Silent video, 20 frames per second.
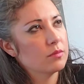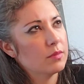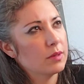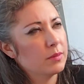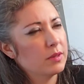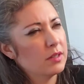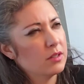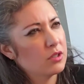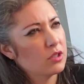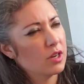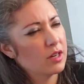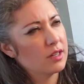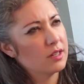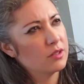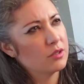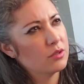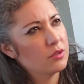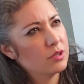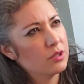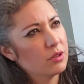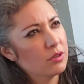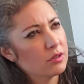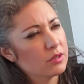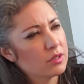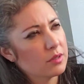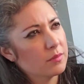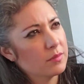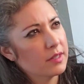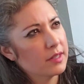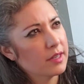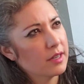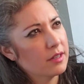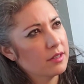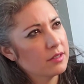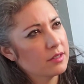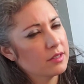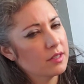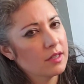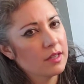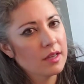maybe Chinese New Year or something
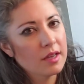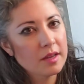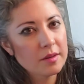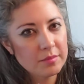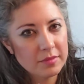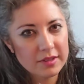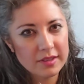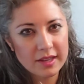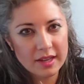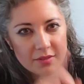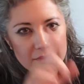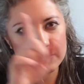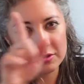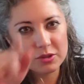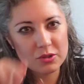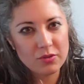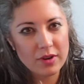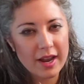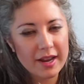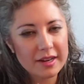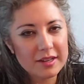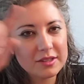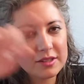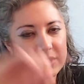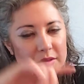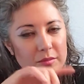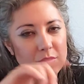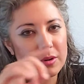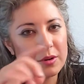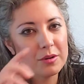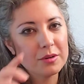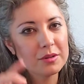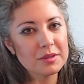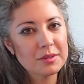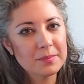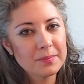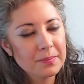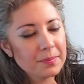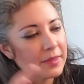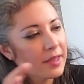else, that they have those dragons on
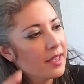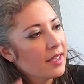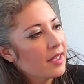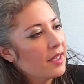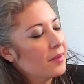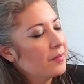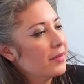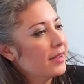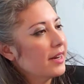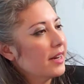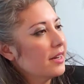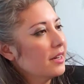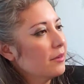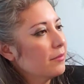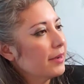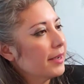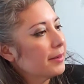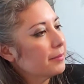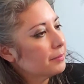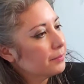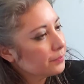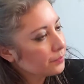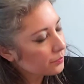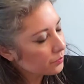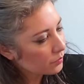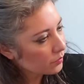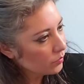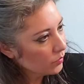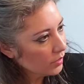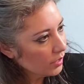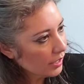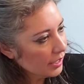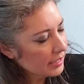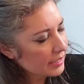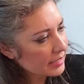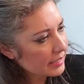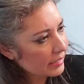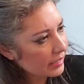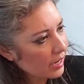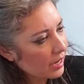poles. But anyway,
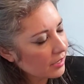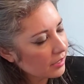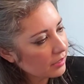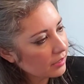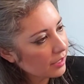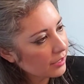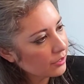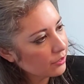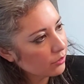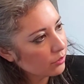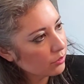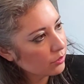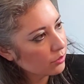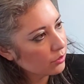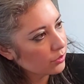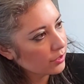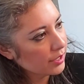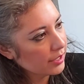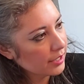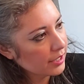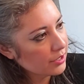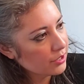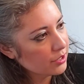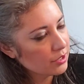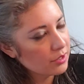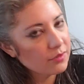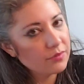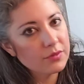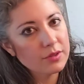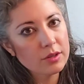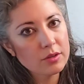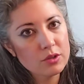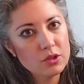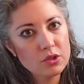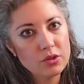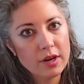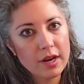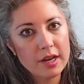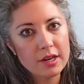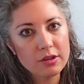it's kind of like you're looking into the
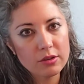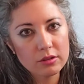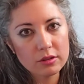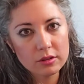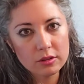future and